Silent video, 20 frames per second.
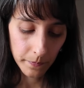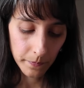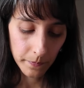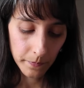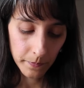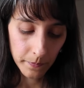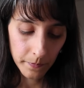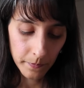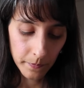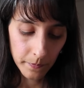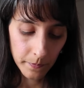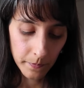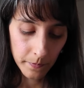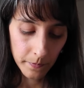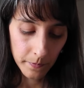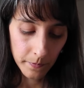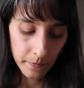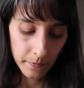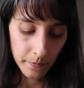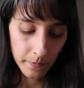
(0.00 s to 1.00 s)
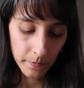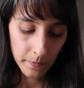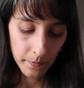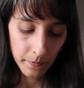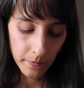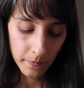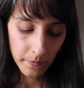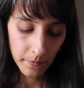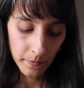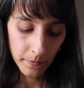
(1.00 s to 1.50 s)

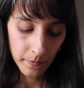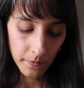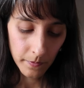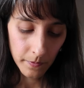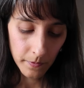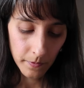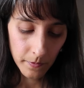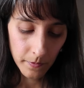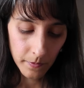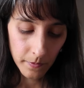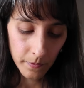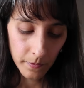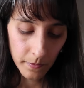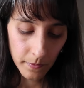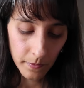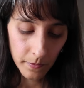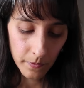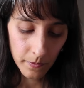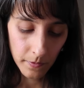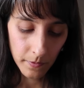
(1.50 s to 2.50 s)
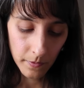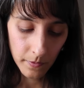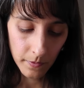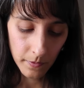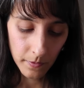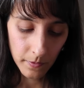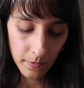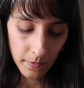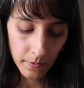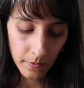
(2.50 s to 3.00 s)

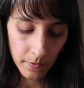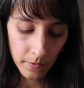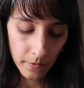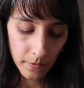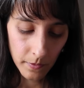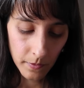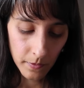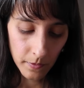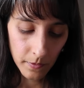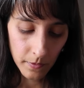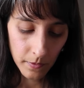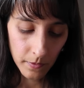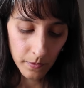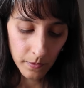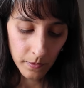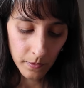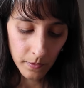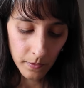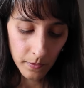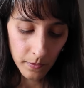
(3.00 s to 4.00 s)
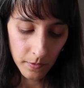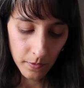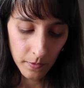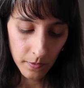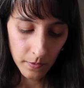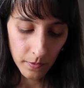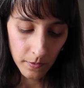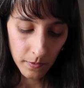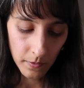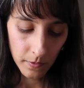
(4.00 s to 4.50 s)

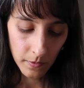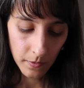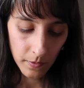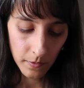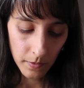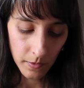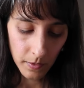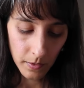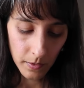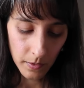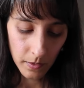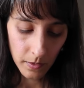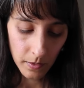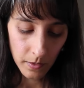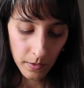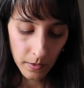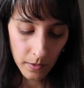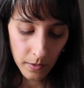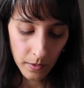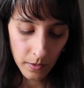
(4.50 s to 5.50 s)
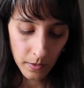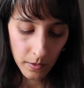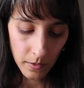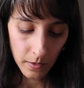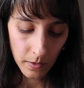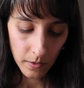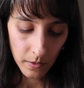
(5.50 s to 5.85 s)
(silence)